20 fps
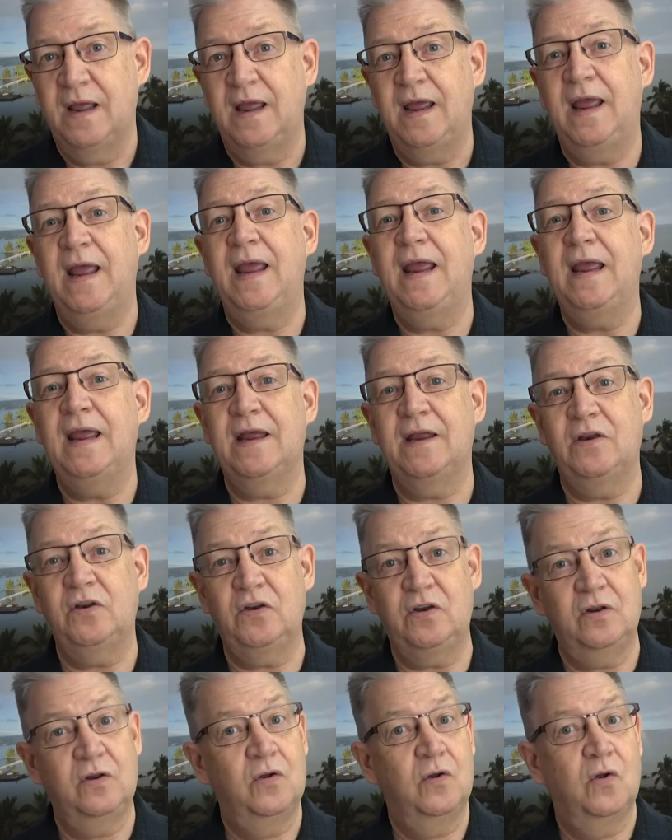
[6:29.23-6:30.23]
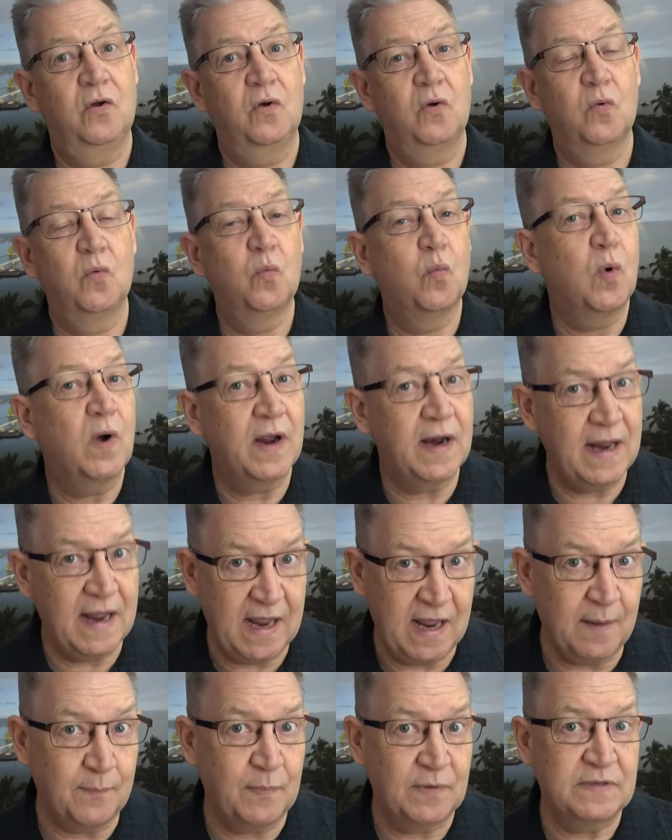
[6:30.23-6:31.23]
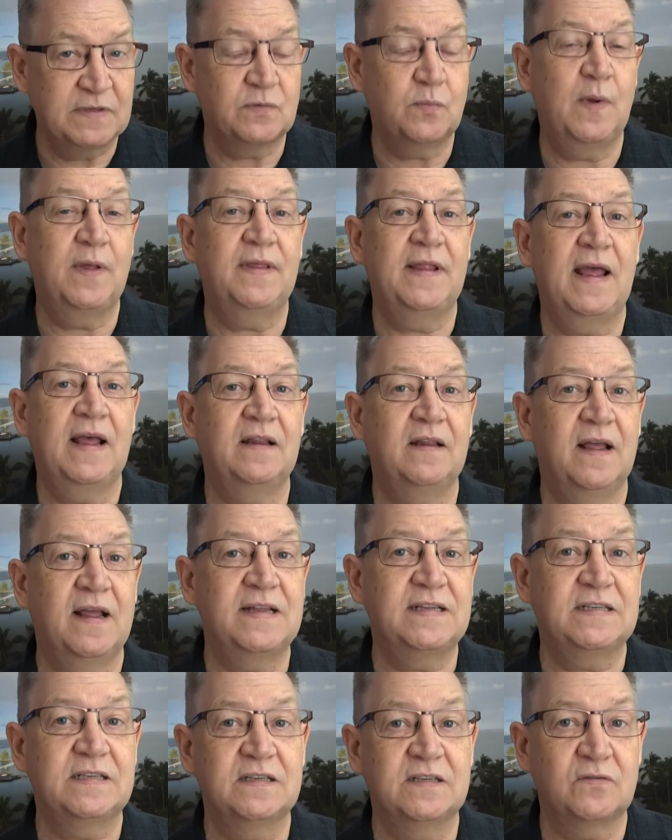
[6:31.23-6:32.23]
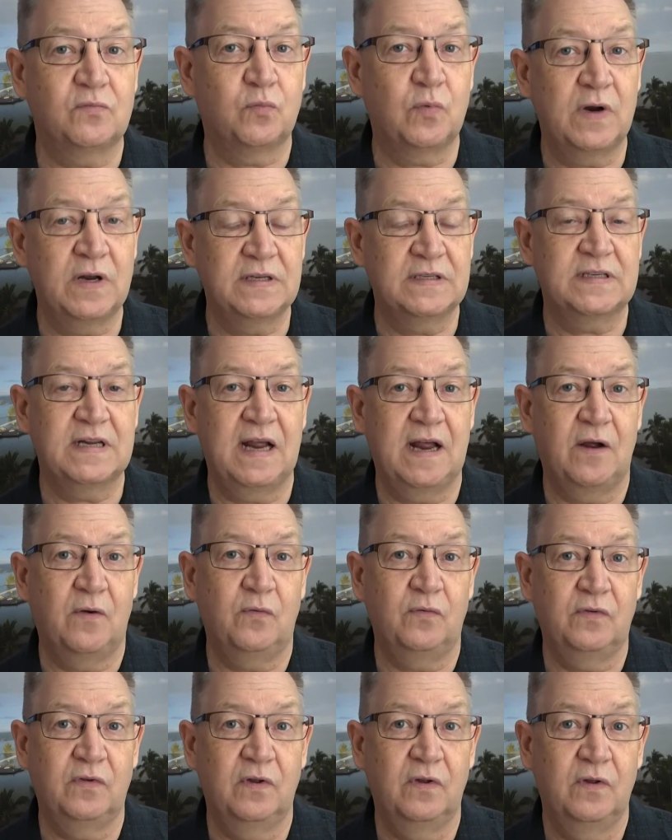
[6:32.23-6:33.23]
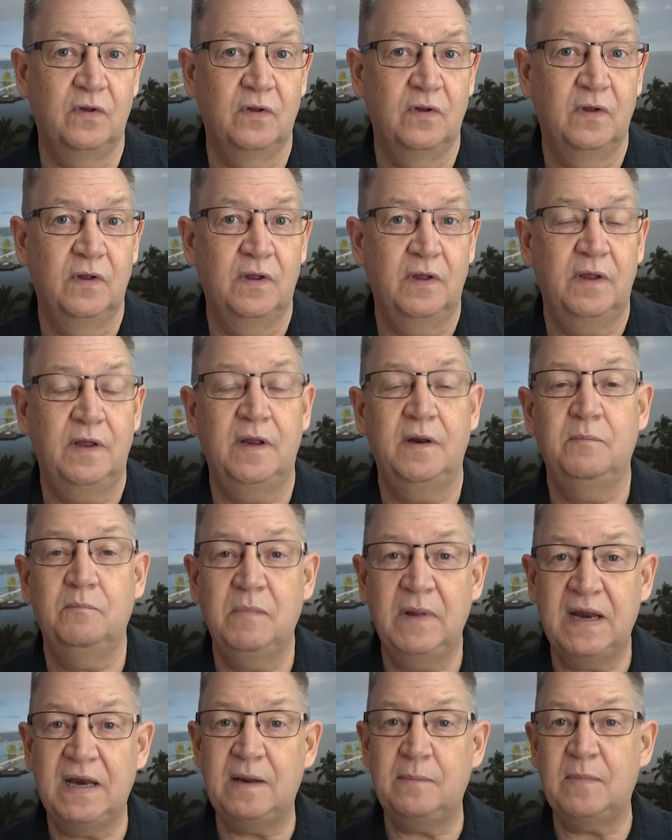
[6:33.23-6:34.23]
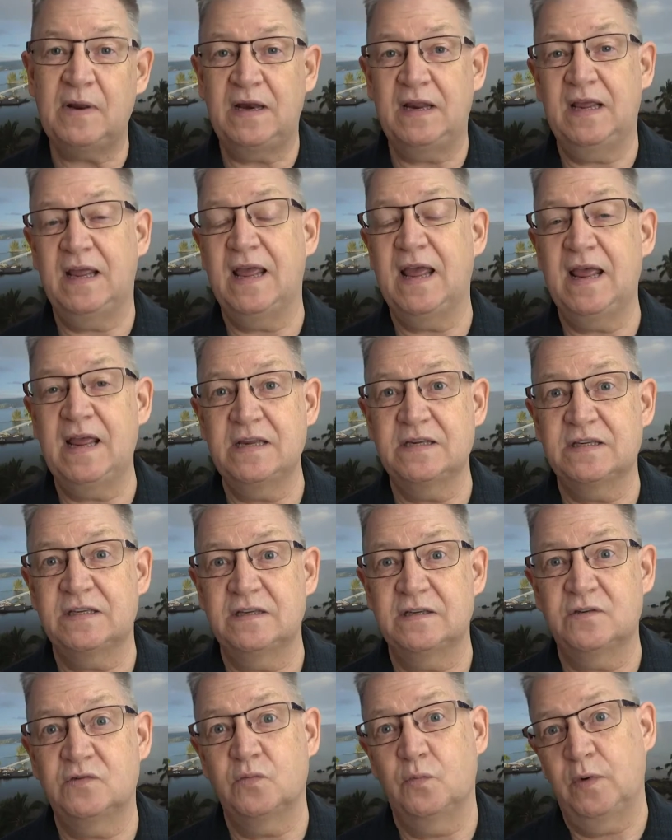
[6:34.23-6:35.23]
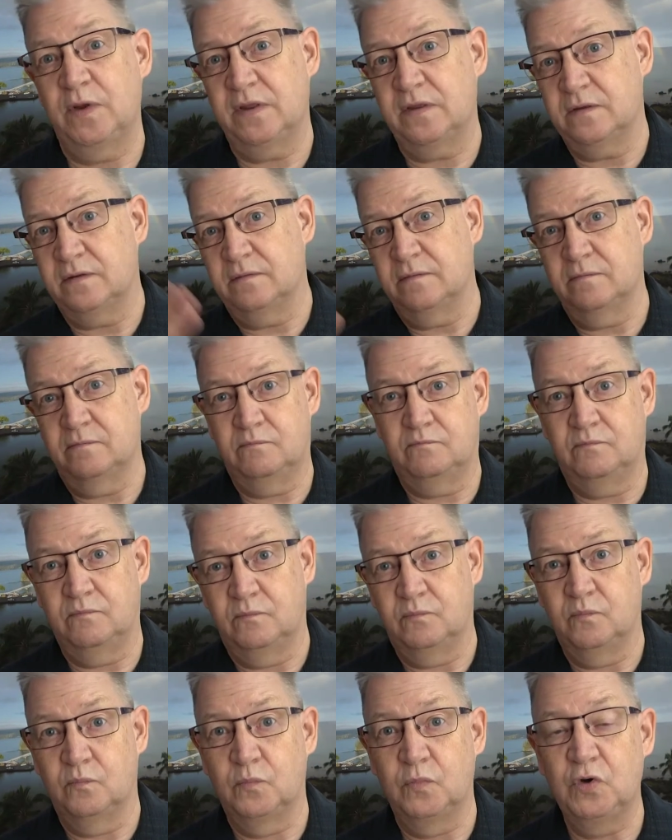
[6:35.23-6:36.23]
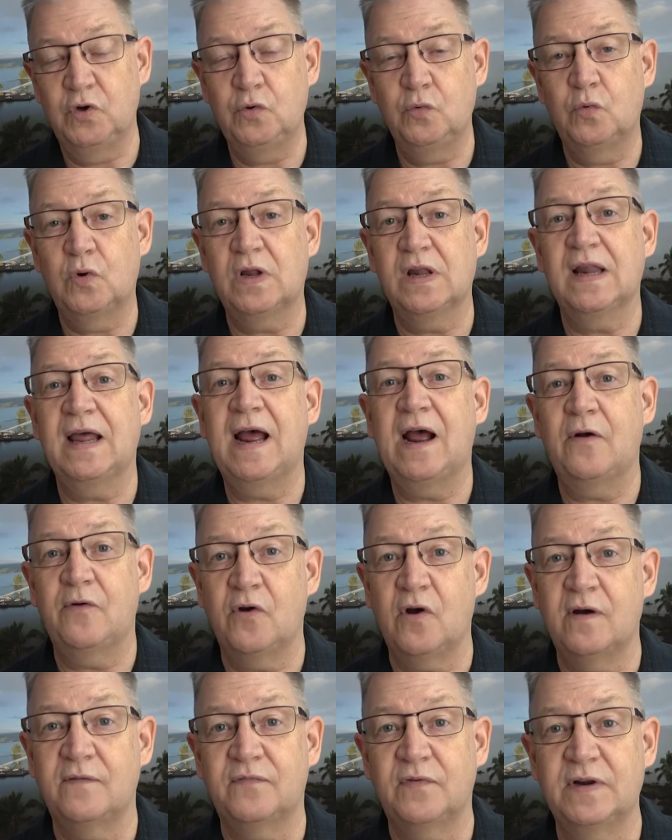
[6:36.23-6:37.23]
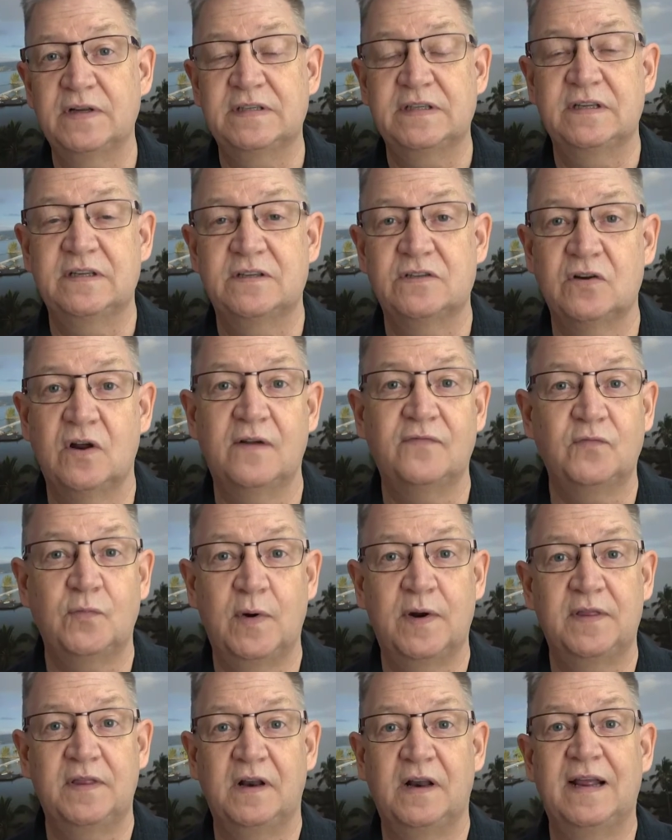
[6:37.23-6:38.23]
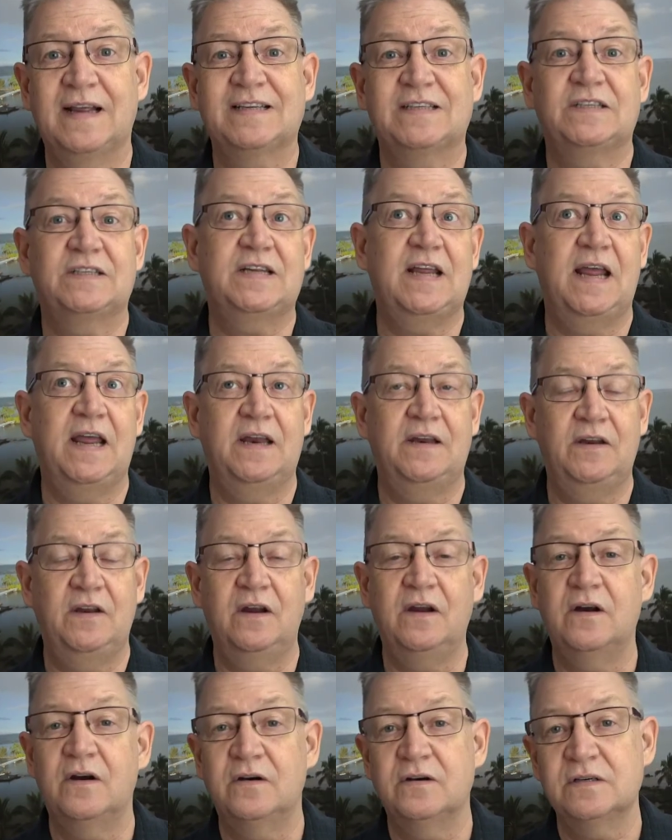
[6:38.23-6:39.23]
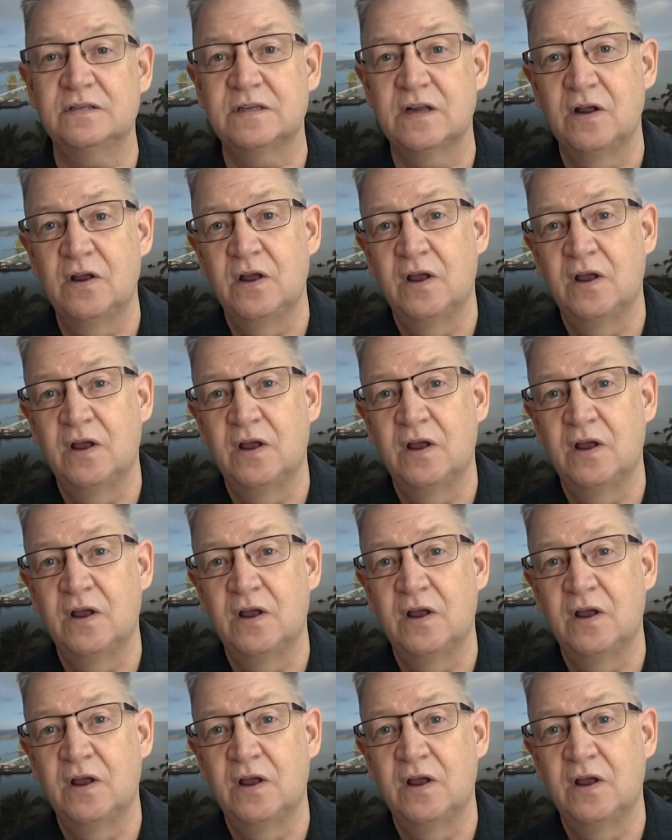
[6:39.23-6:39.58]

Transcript: And what happens when that license runs out? In many, many cases with new cloud offerings in software in the last 10 years,